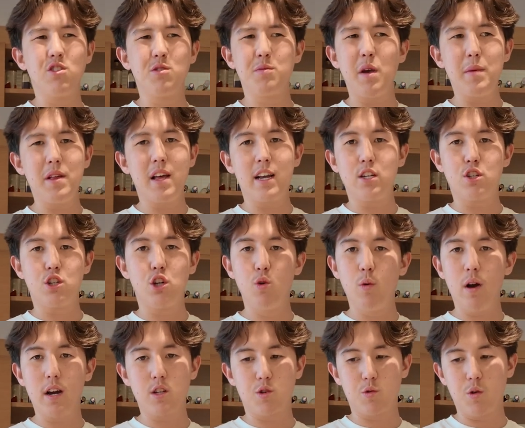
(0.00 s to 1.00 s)
It was maybe like a
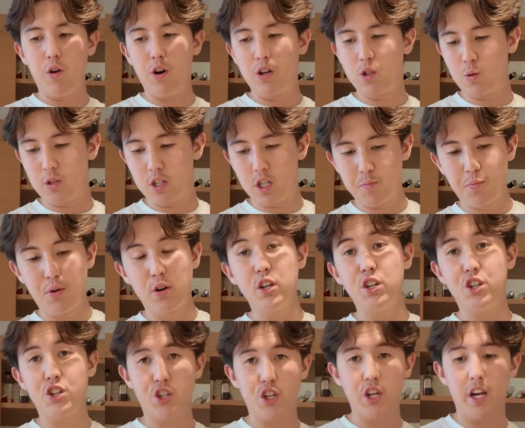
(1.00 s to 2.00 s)
2x ROAS, which is
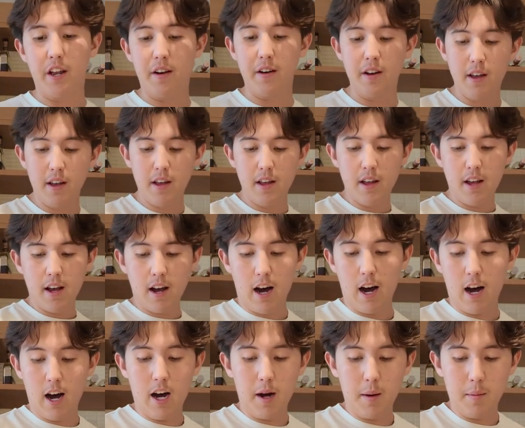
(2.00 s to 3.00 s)
pretty shit.
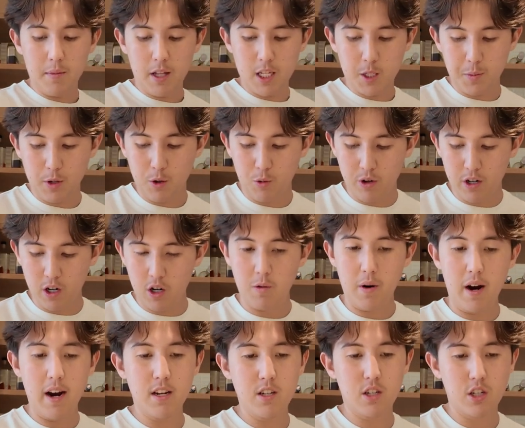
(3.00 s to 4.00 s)
Let's be real,
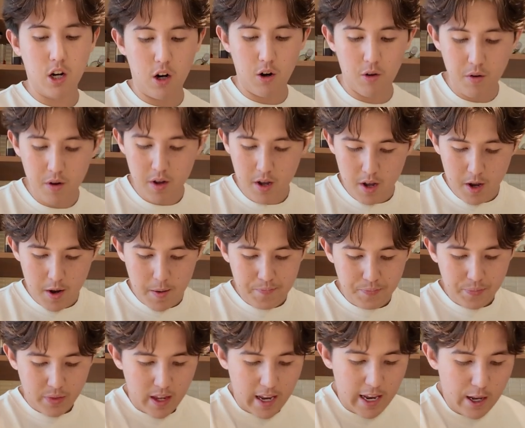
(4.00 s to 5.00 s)
right? So
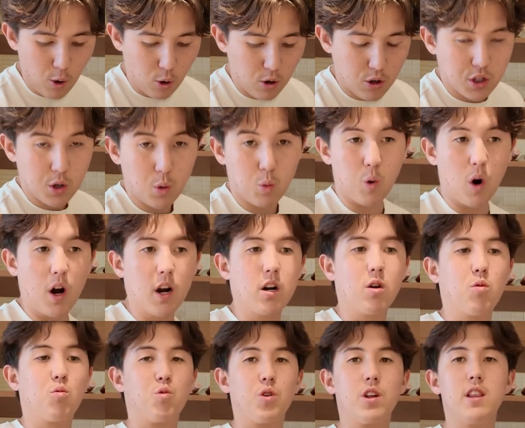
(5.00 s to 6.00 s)
in order to
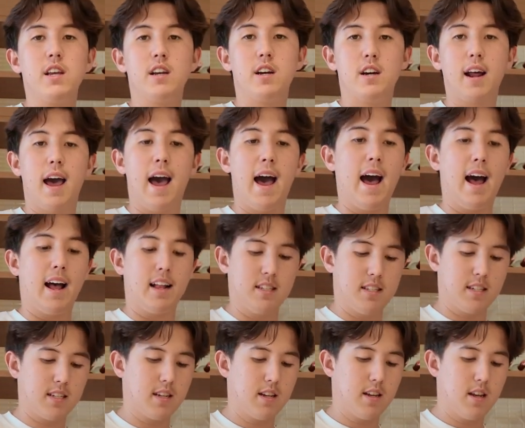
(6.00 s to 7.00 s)
run really good
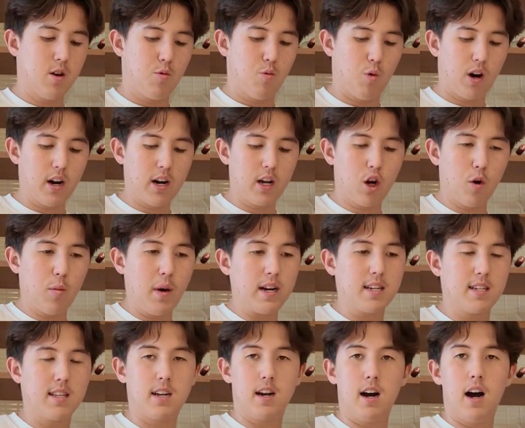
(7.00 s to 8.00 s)
ads, we're gonna go
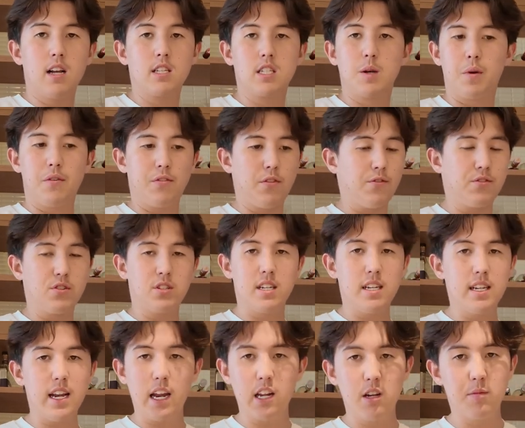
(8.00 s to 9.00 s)
back to the concept. If you've
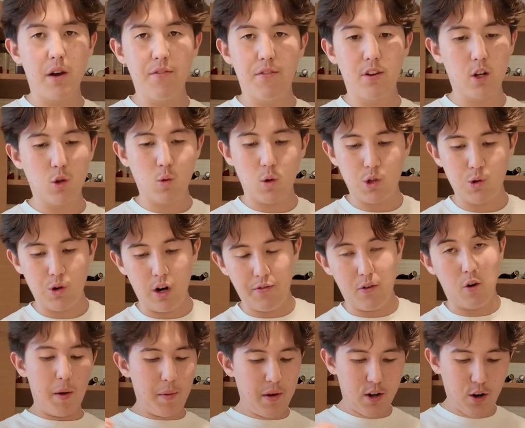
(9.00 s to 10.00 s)
seen any of my videos
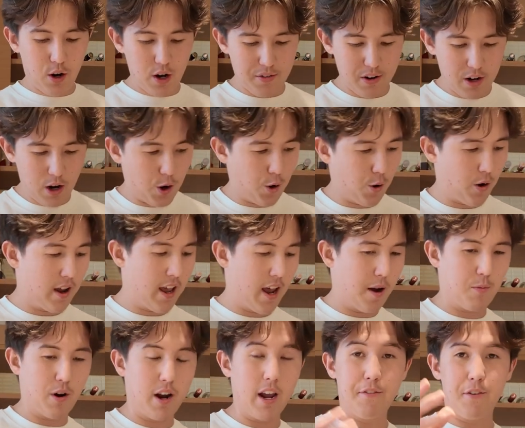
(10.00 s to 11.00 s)
whatsoever, maybe you don't even know who I
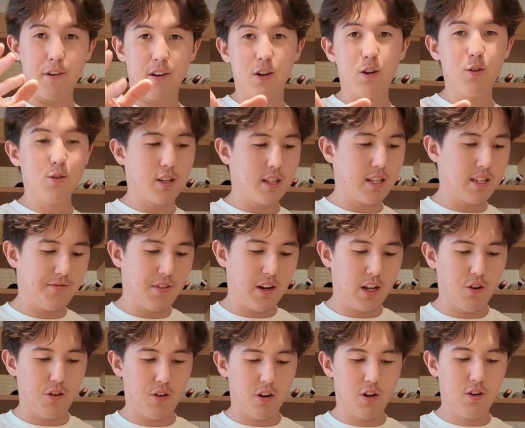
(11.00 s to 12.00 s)
am, right? If you're new to this
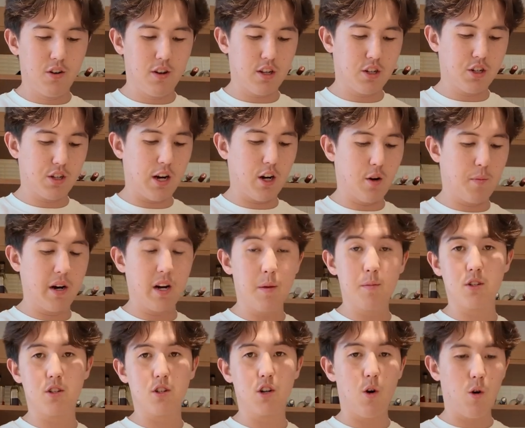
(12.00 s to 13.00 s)
video, you're new to this channel, my
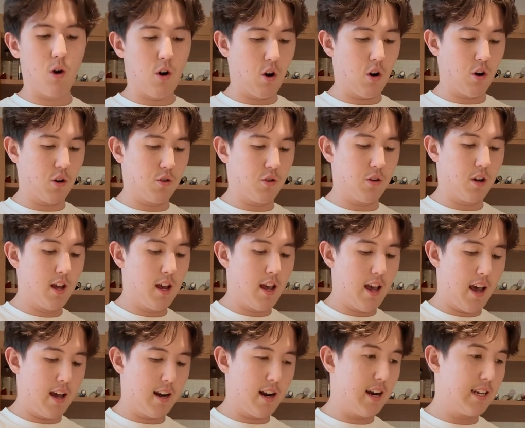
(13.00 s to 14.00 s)
name is Noah Arnold,
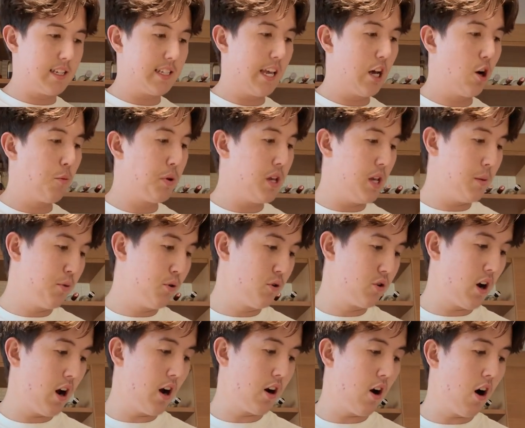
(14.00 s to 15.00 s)
and I scale
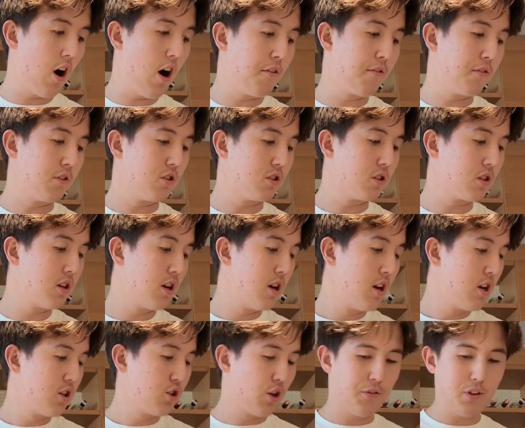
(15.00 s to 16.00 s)
people, not offers.
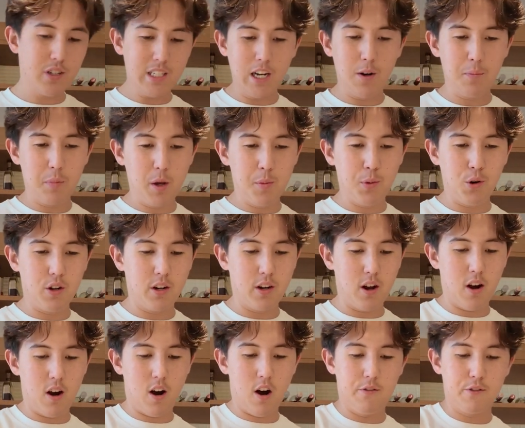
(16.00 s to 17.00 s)
So if you scale people and
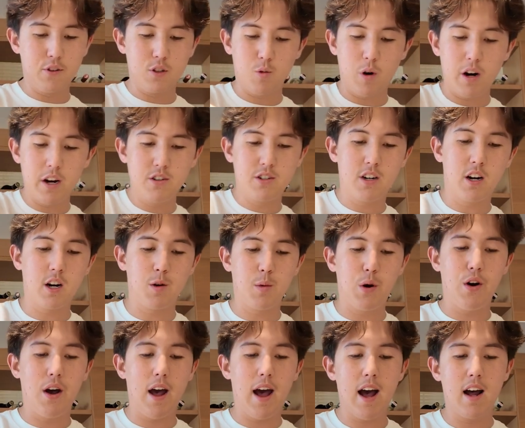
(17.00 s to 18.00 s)
not offers, why are you talking
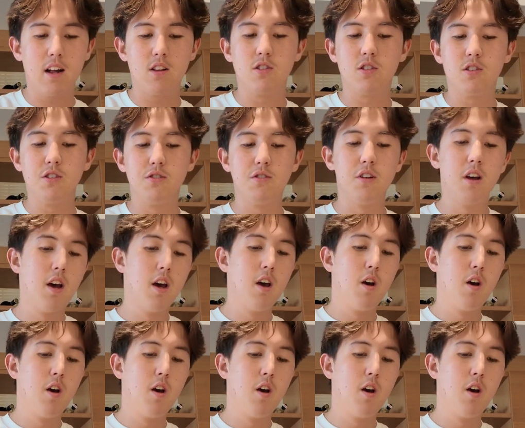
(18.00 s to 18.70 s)
about ads, dude?